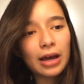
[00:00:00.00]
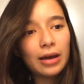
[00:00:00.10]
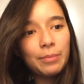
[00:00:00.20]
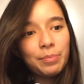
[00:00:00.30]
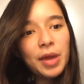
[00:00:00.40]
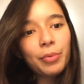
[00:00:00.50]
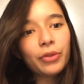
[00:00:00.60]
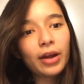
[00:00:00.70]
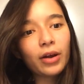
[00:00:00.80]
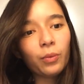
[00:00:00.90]
Um, people
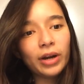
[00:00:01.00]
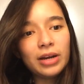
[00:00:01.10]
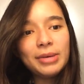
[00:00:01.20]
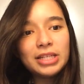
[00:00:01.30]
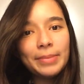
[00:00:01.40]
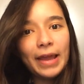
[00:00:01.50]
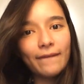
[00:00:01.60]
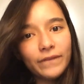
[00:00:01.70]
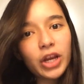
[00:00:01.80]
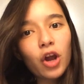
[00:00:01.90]
there wanted me to make
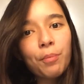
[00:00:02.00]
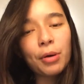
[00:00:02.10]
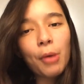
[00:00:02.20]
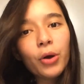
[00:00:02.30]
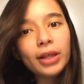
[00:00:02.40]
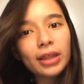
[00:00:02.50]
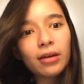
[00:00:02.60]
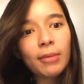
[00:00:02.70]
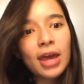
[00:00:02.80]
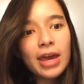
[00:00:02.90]
a video promoting
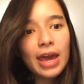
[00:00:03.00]
them,